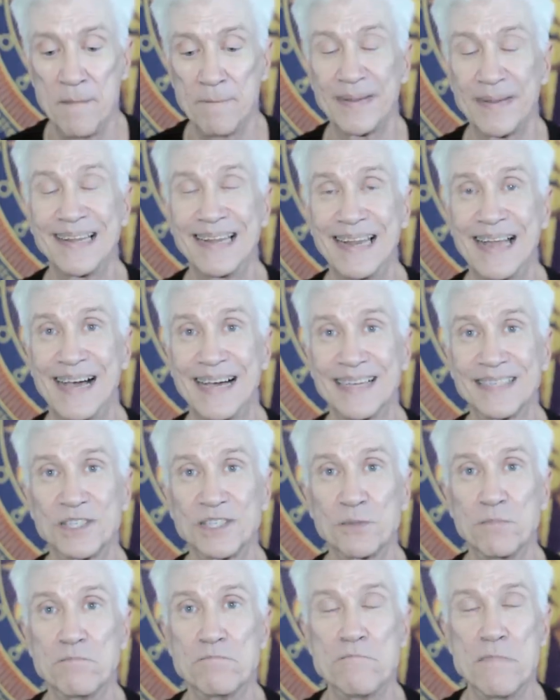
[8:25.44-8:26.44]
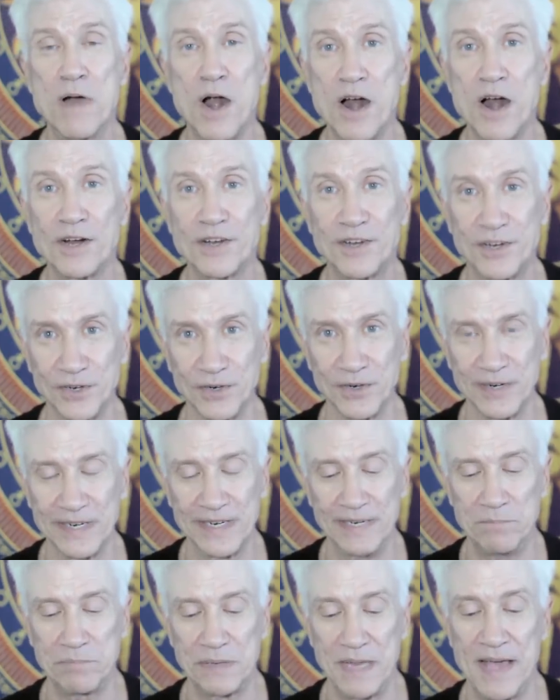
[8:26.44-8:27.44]
Plus,
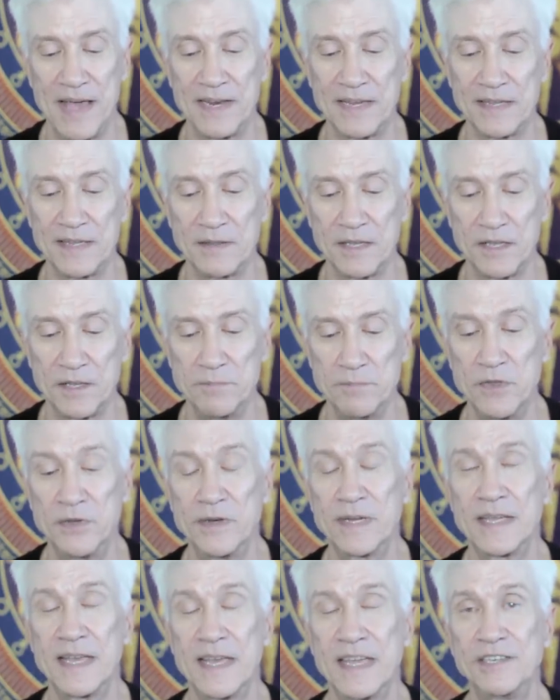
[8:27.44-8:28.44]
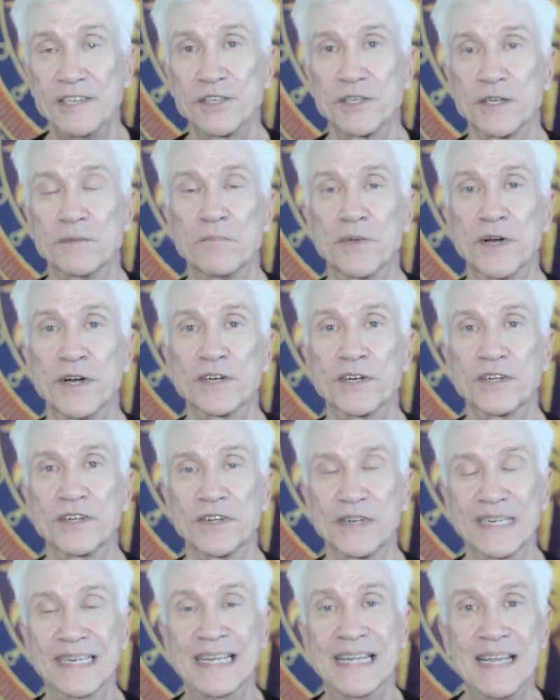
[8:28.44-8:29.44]
Mercury, planet communication
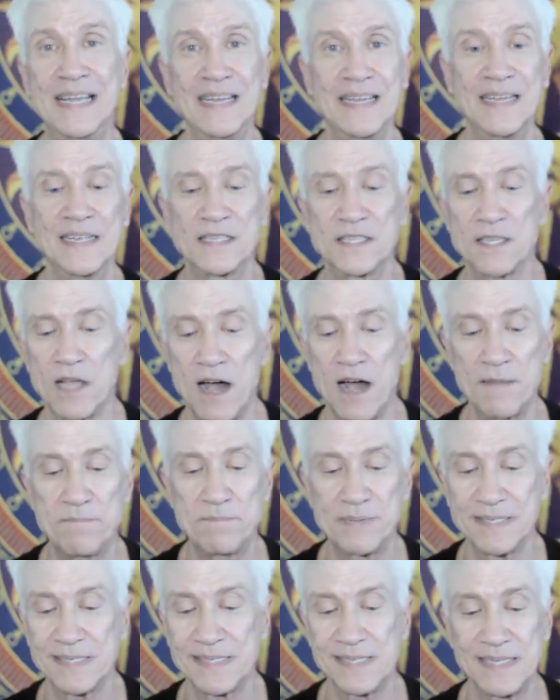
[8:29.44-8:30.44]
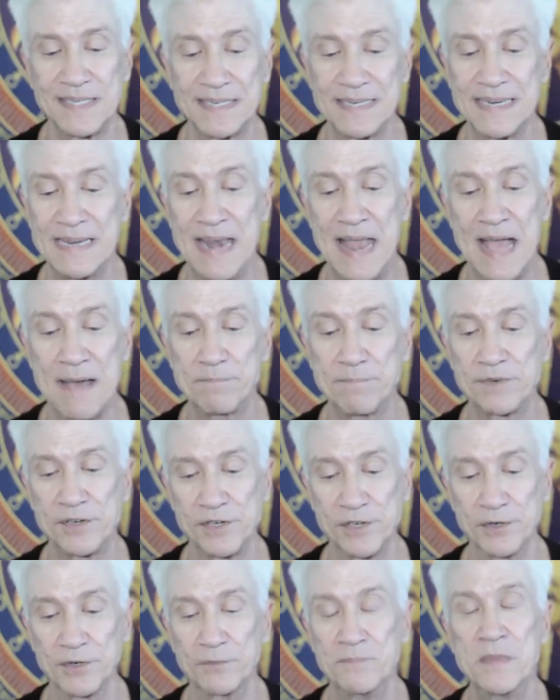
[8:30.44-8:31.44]
Mercury, is opposite
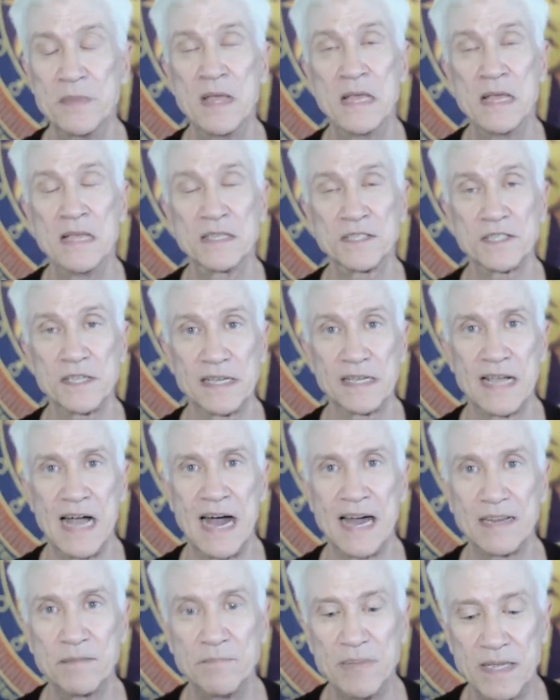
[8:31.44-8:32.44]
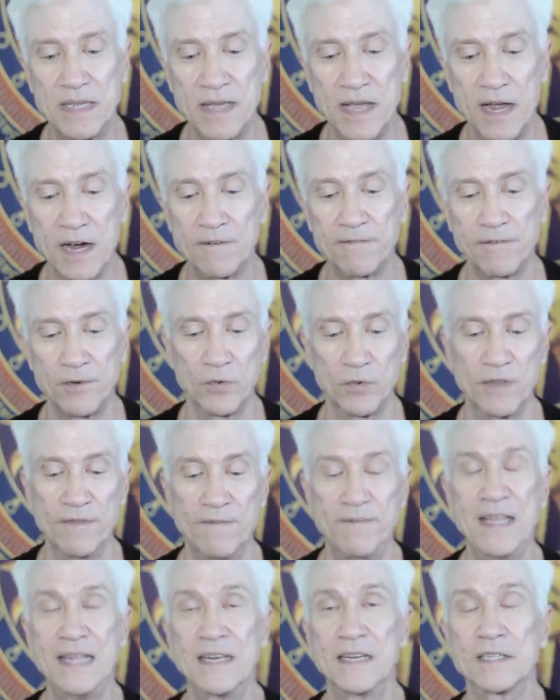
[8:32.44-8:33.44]
Neptune. So you got to be careful with
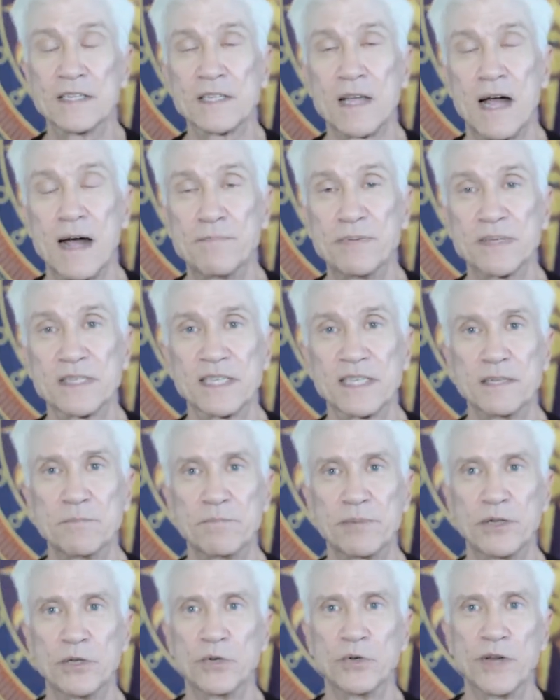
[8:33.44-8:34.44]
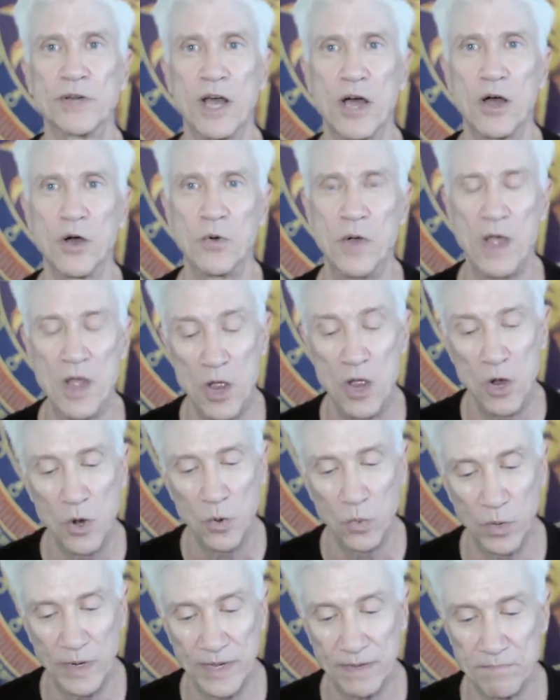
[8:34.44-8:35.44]
Venus opposite Pluto,
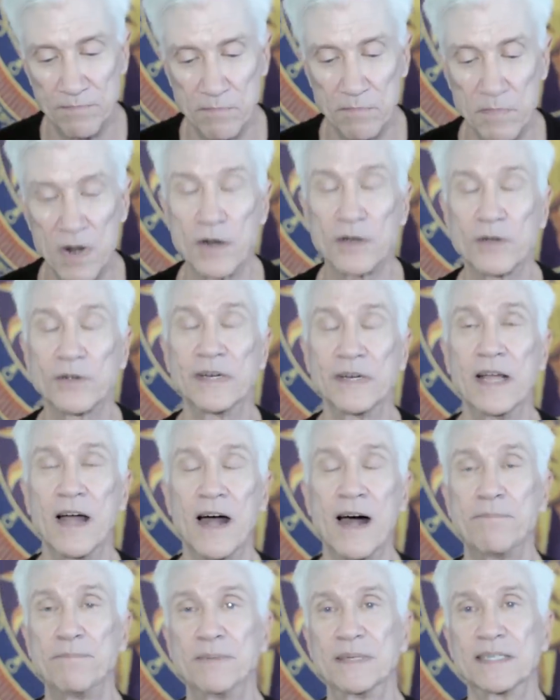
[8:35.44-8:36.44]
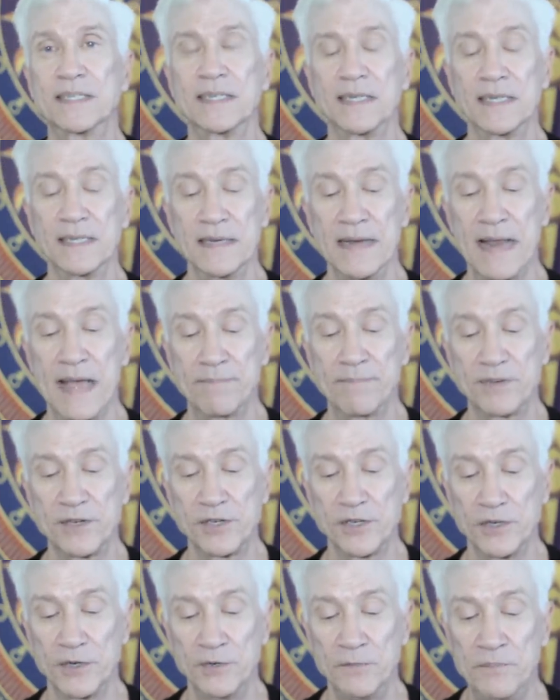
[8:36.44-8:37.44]
with Mercury opposite
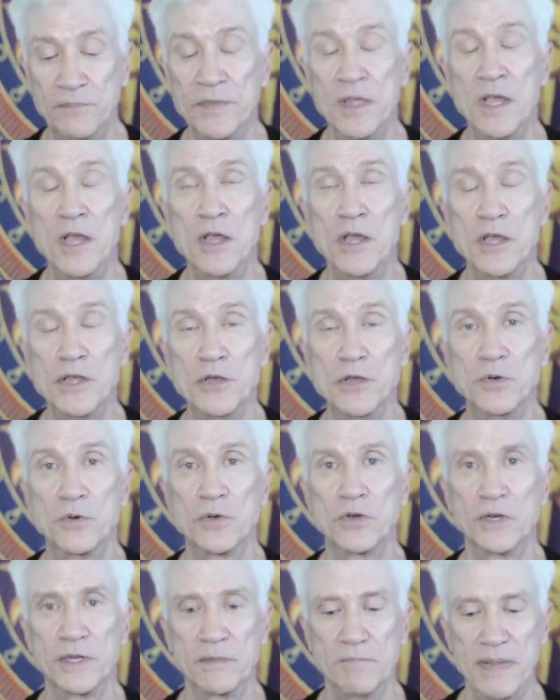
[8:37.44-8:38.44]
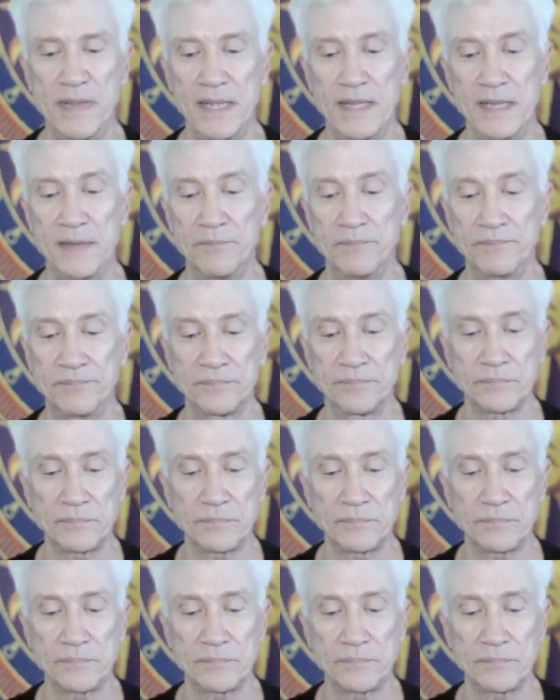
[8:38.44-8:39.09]
Neptune. You could be,